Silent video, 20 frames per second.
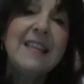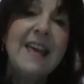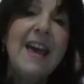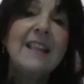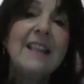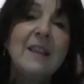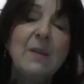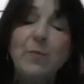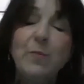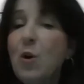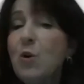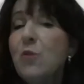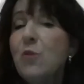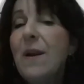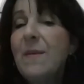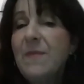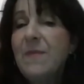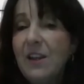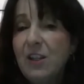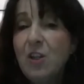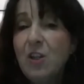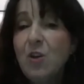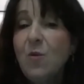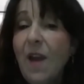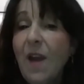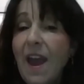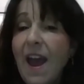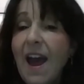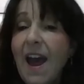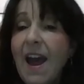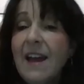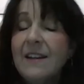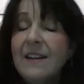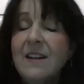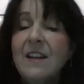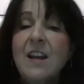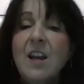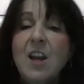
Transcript: that the program that you had